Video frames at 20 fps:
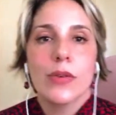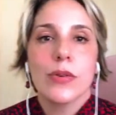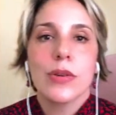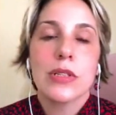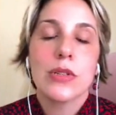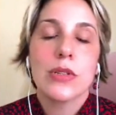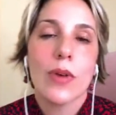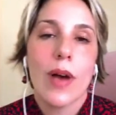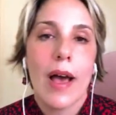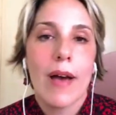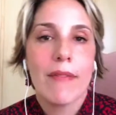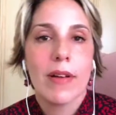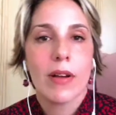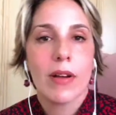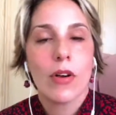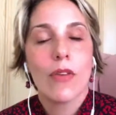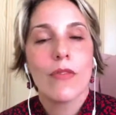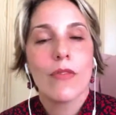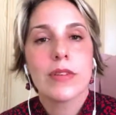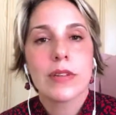you need to have
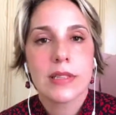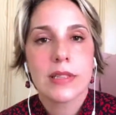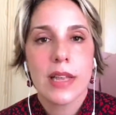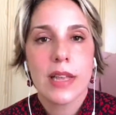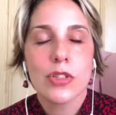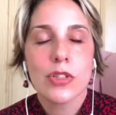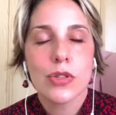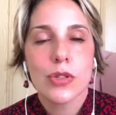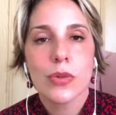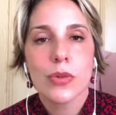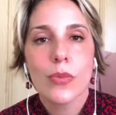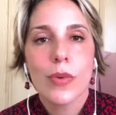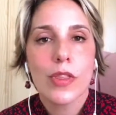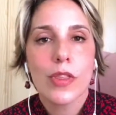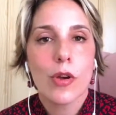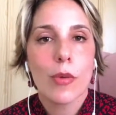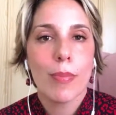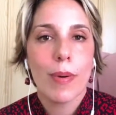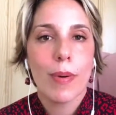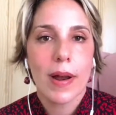a conversation
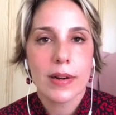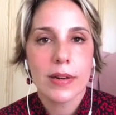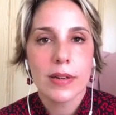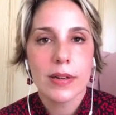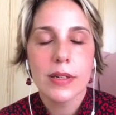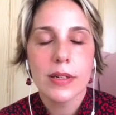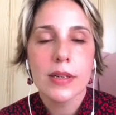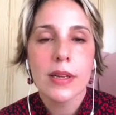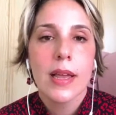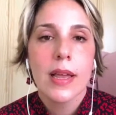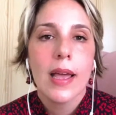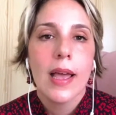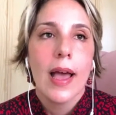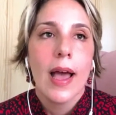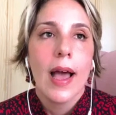with your partner,